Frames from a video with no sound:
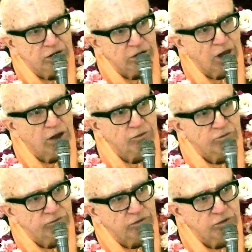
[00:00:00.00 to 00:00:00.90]

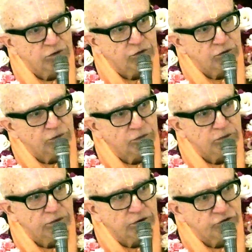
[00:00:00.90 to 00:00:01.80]
love
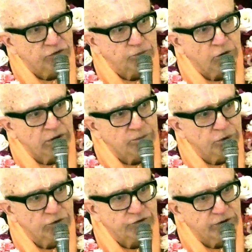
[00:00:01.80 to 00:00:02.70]
to the Supreme
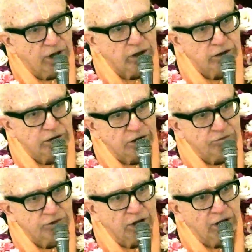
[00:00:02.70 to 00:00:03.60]
Personality
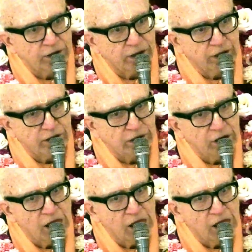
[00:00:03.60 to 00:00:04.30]
of Godhead.